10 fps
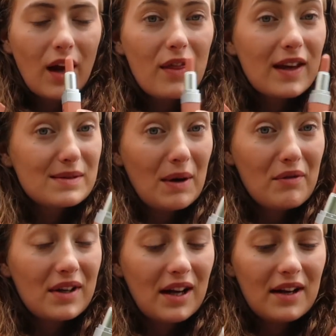They smell
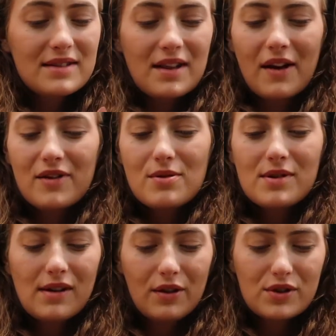really nice though. Should we
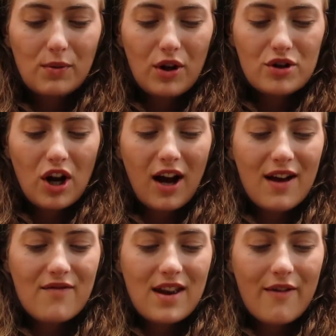do a little swatch? I
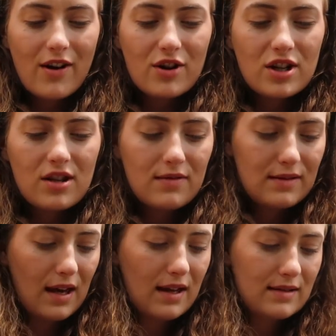have never actually
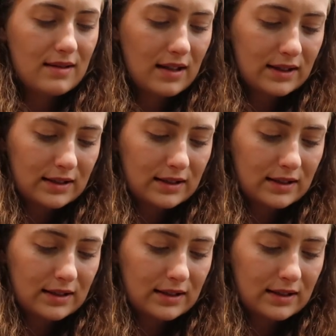used this.